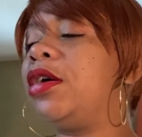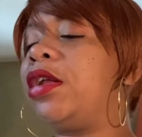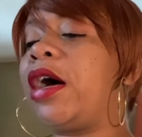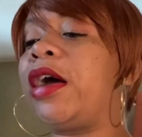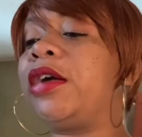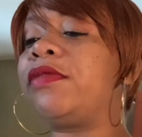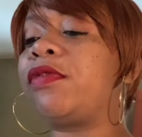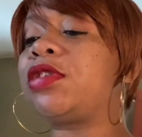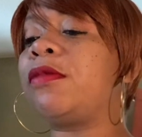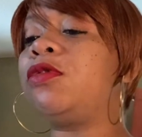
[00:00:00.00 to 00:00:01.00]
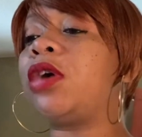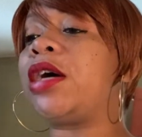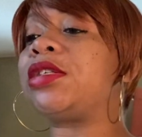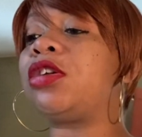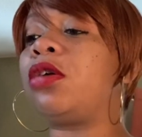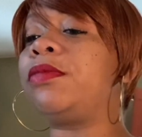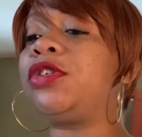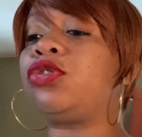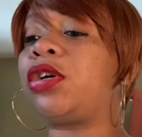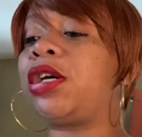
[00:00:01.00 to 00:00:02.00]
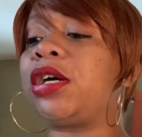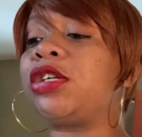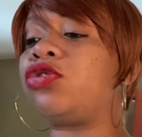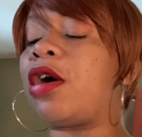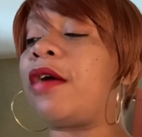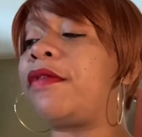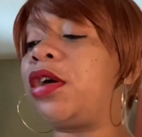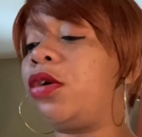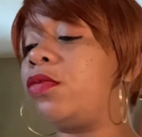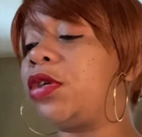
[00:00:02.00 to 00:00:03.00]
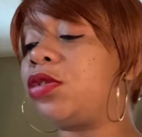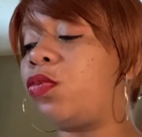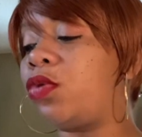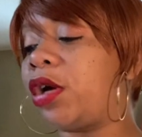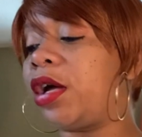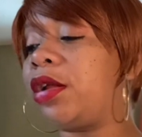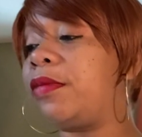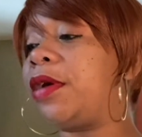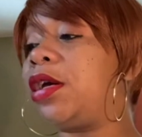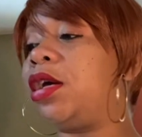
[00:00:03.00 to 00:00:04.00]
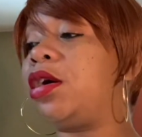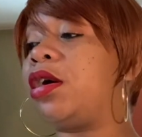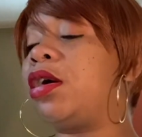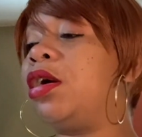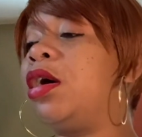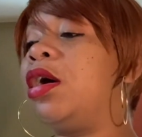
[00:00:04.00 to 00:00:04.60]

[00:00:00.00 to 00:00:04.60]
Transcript: Like, and for some of you guys, don't be drinking and driving here with this water element here.